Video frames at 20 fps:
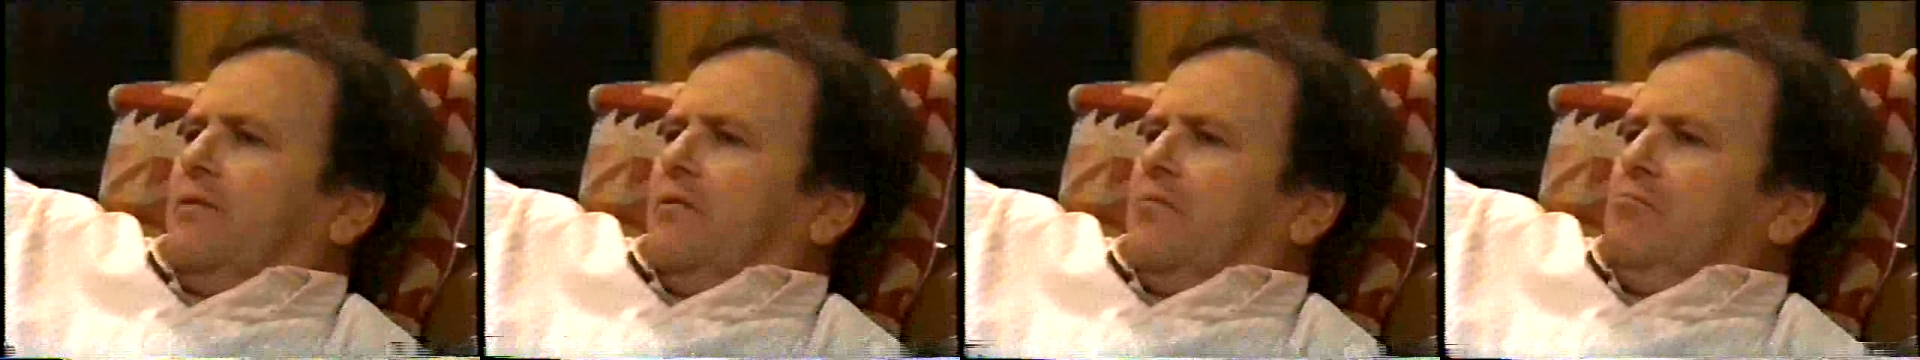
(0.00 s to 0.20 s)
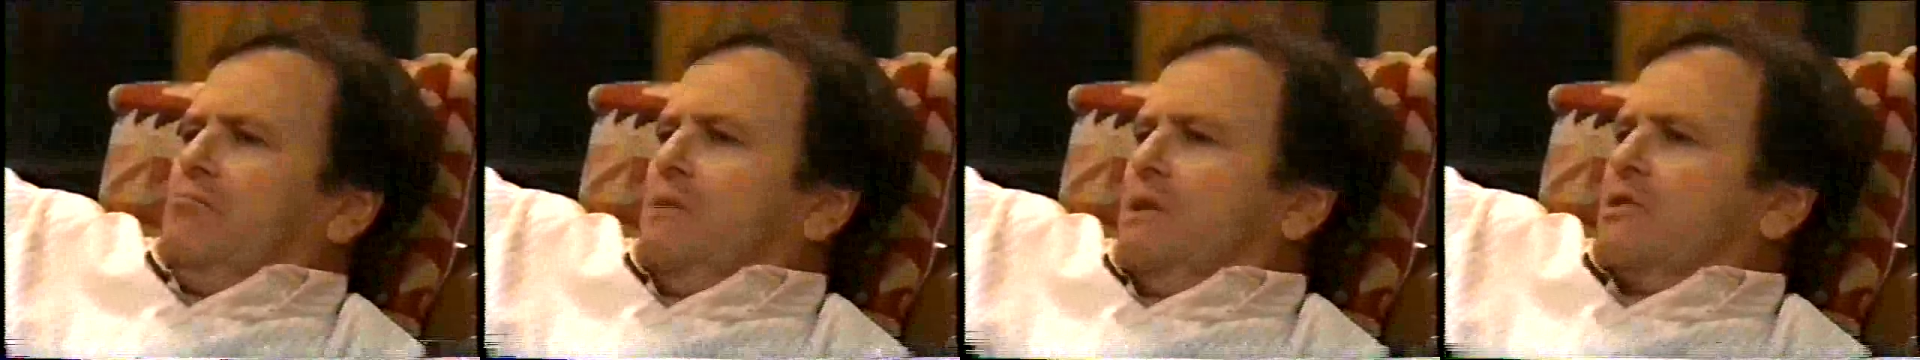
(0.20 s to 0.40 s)
of
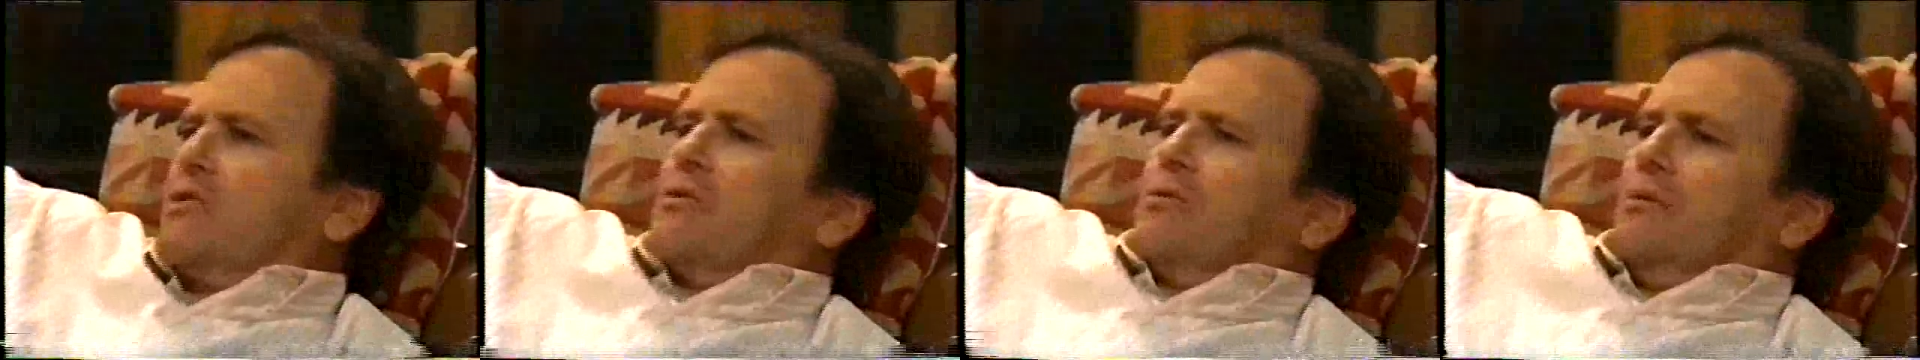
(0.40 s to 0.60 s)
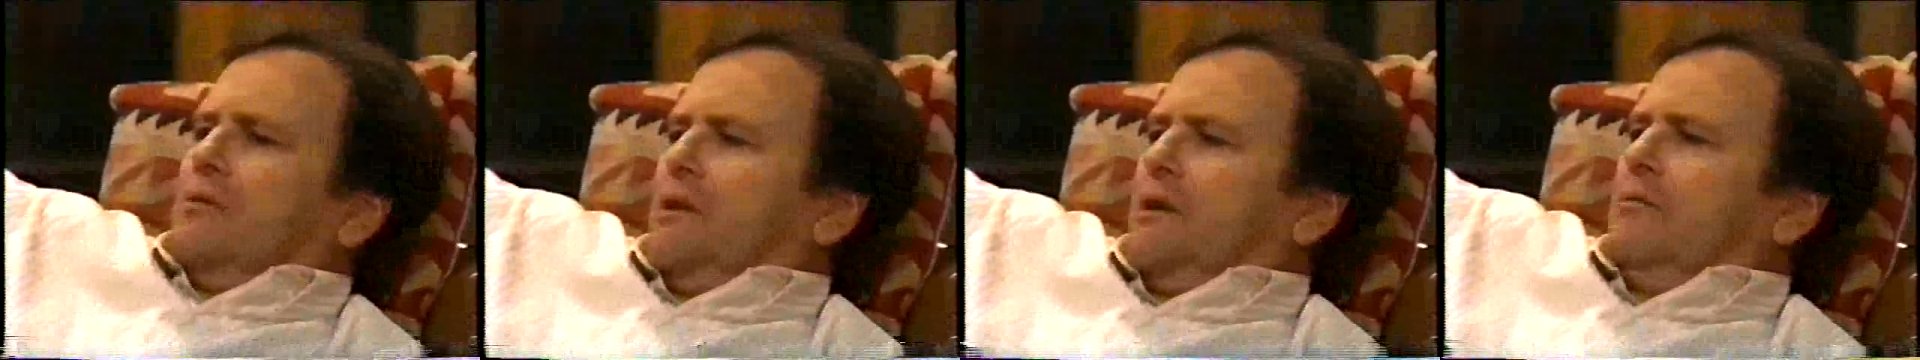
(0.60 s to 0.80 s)

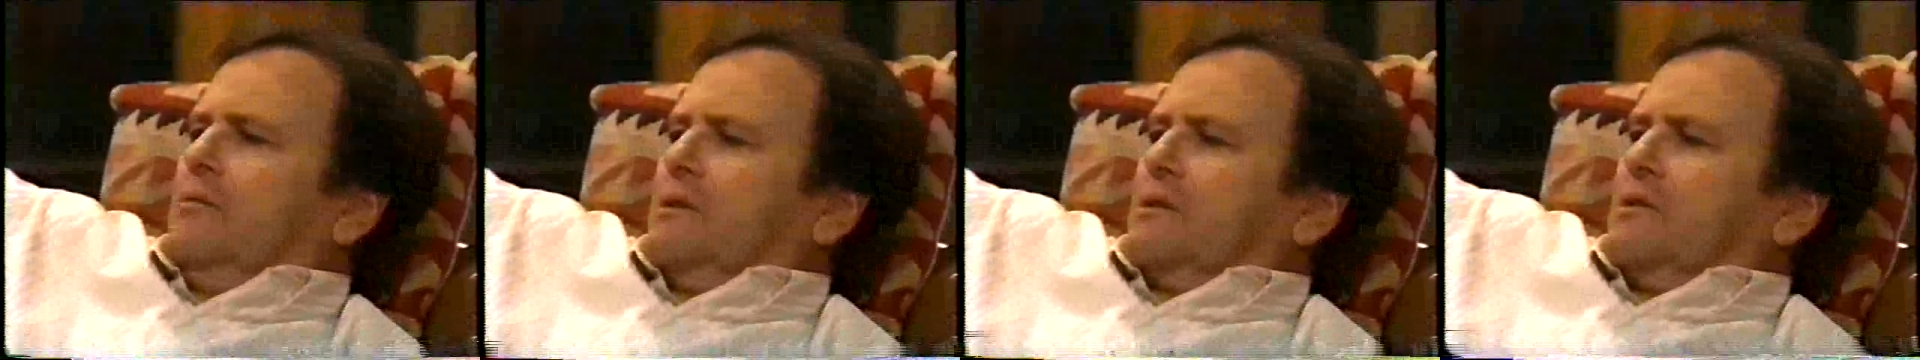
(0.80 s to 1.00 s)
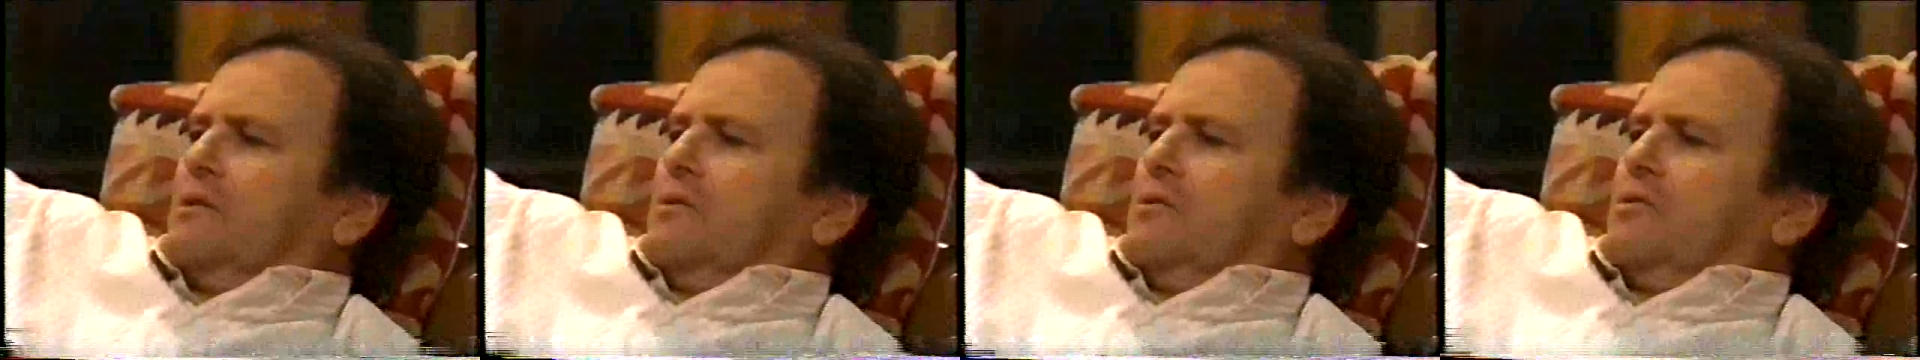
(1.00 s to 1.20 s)
misery
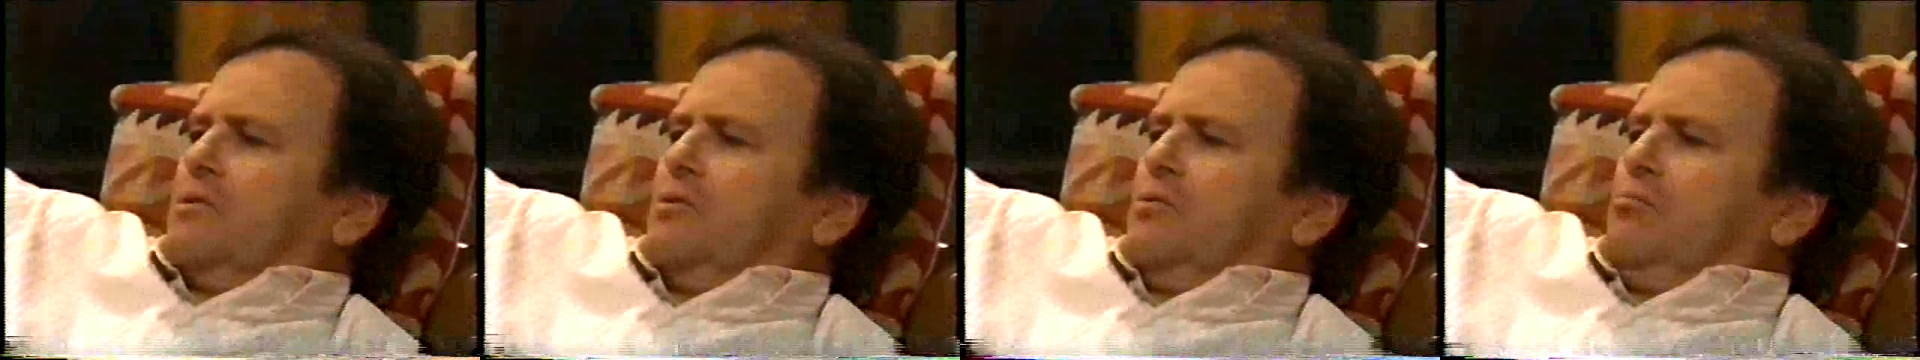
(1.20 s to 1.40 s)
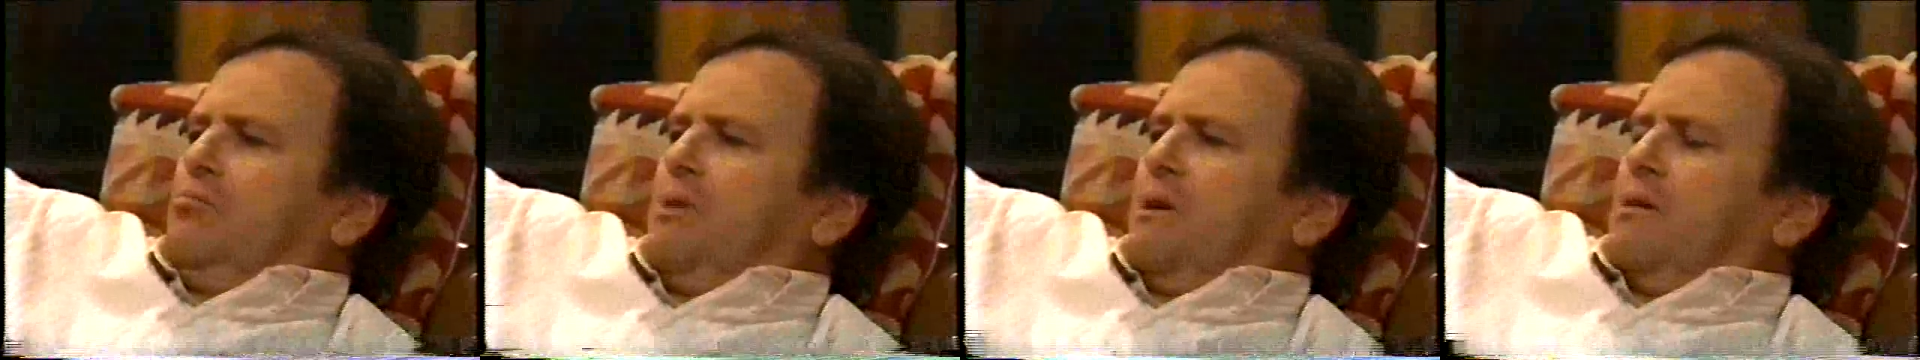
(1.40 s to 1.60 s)
with those two
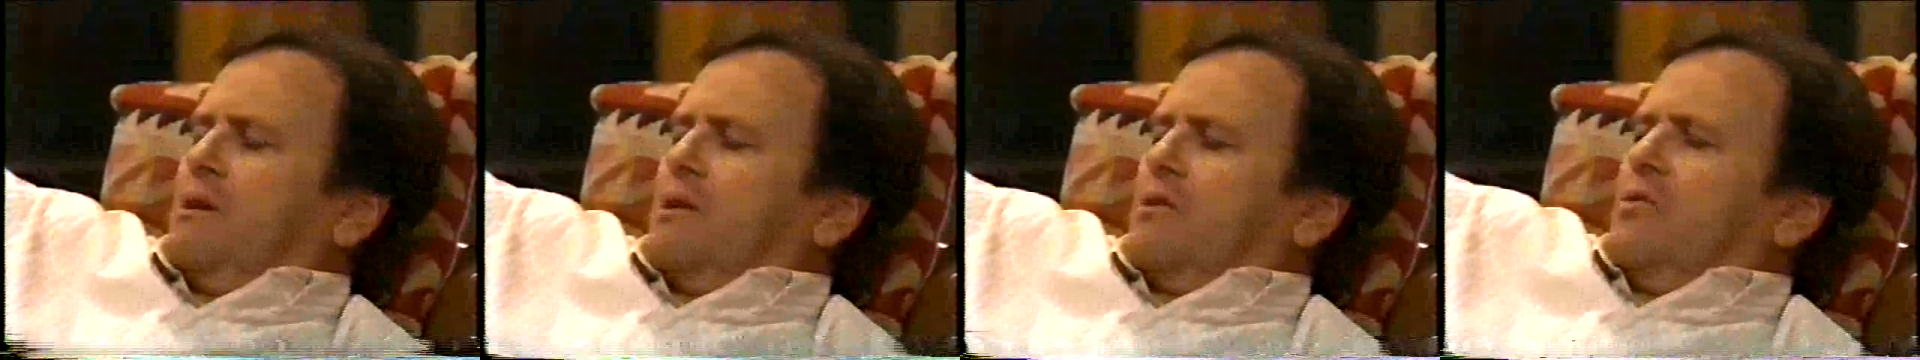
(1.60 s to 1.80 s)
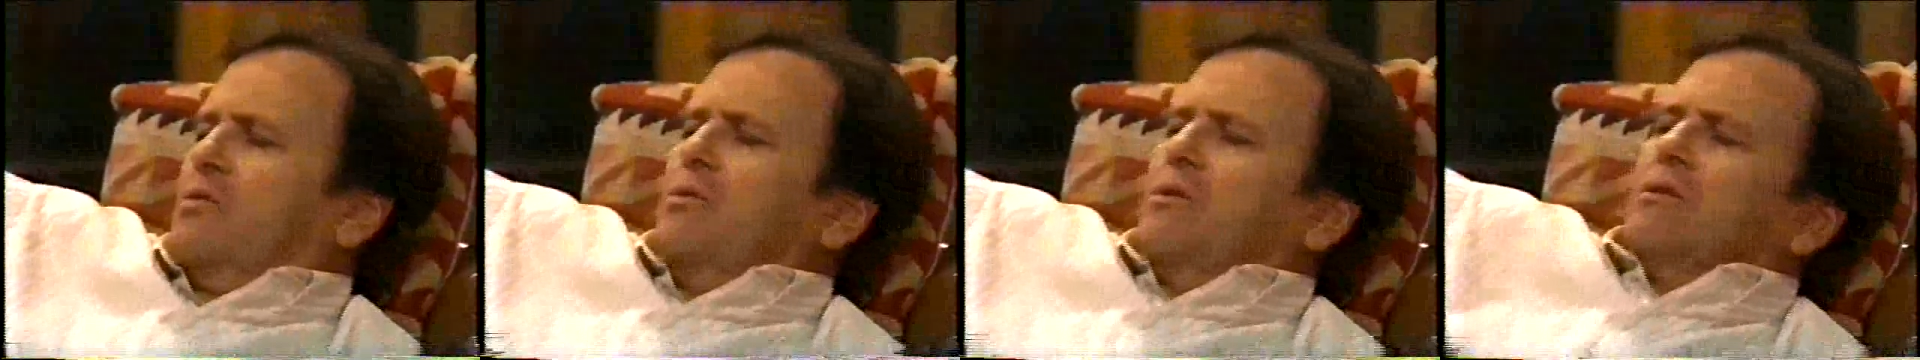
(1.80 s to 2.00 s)

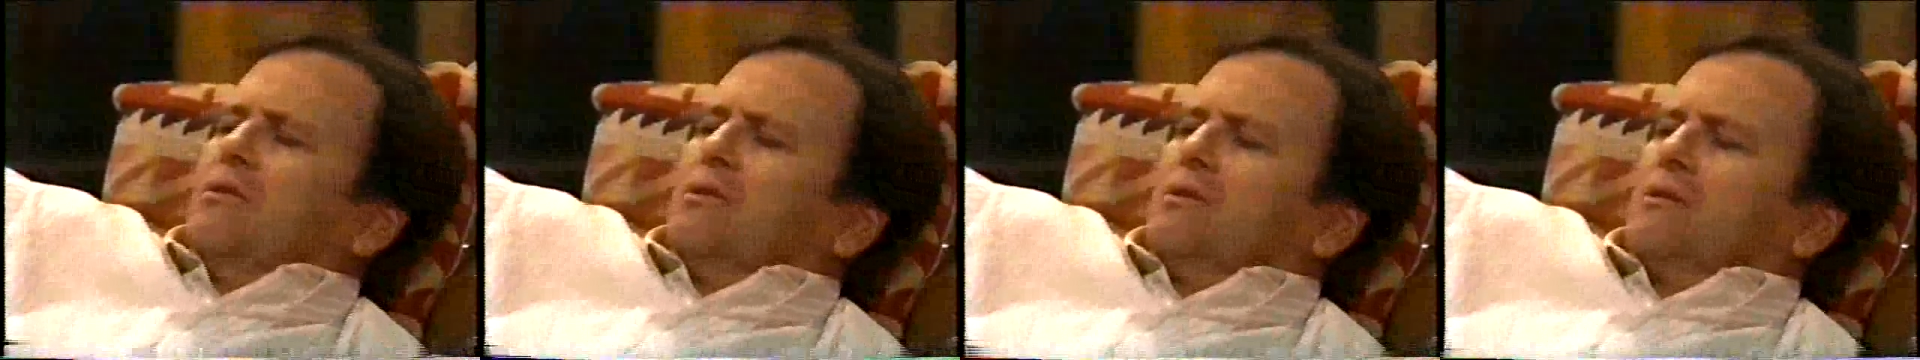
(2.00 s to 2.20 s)
barracudas.